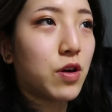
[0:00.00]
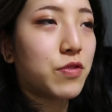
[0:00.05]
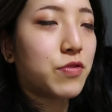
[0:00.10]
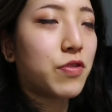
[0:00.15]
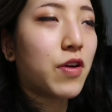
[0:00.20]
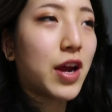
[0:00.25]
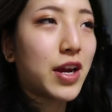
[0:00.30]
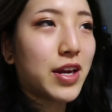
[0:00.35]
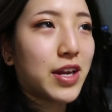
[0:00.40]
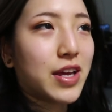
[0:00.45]
on
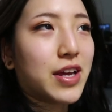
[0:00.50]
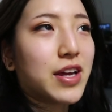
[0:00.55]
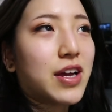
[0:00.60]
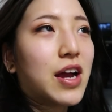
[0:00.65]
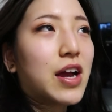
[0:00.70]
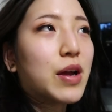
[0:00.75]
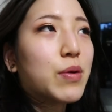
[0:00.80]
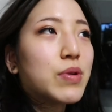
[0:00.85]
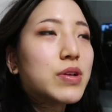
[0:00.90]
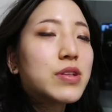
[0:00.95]
Friday
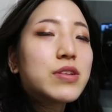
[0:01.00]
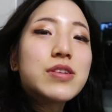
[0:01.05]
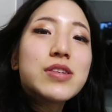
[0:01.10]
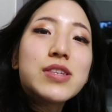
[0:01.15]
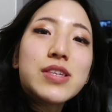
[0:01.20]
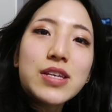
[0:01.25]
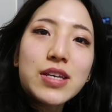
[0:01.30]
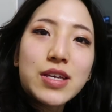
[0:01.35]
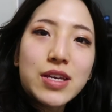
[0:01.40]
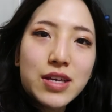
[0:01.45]
I went to
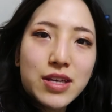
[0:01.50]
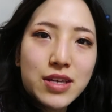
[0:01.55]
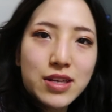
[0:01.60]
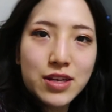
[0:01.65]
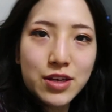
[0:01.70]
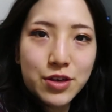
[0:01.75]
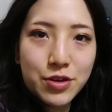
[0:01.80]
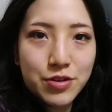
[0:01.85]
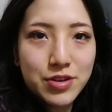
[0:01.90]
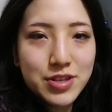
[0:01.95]
see
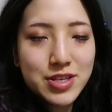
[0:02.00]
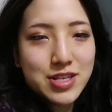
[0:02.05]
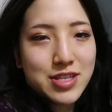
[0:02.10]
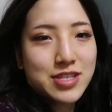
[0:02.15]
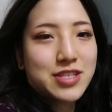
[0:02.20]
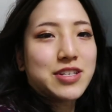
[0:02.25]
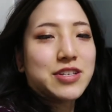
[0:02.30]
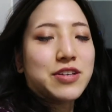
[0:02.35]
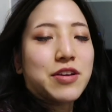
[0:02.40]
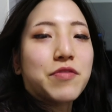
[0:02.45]
The Curious
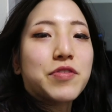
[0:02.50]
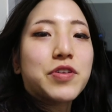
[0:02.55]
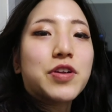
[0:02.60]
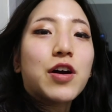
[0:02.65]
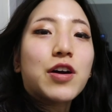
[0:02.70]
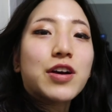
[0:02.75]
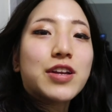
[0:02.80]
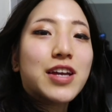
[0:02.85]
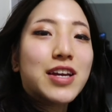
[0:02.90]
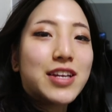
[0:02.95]
Incident of a
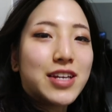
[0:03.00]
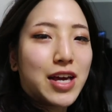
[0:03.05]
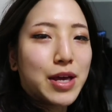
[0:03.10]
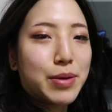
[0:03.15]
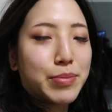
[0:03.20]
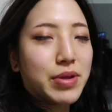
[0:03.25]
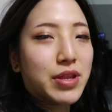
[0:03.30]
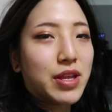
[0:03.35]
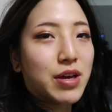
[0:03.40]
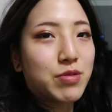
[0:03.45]
Dog at
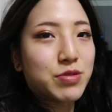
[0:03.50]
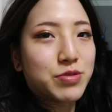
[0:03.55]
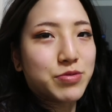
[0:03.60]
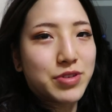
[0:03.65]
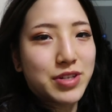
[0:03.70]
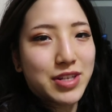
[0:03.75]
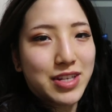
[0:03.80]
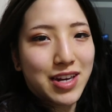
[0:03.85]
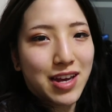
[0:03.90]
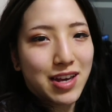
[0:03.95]
Nighttime, and that was
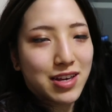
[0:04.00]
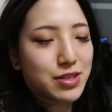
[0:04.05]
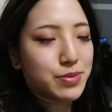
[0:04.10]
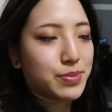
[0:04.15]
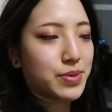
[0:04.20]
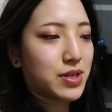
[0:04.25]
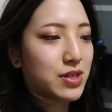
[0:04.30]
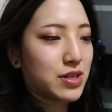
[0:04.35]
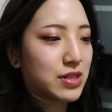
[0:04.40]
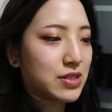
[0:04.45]
really
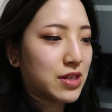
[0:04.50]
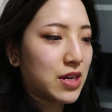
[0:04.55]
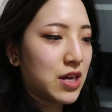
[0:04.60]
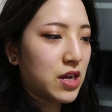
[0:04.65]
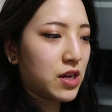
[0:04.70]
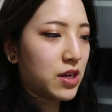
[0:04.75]
nice because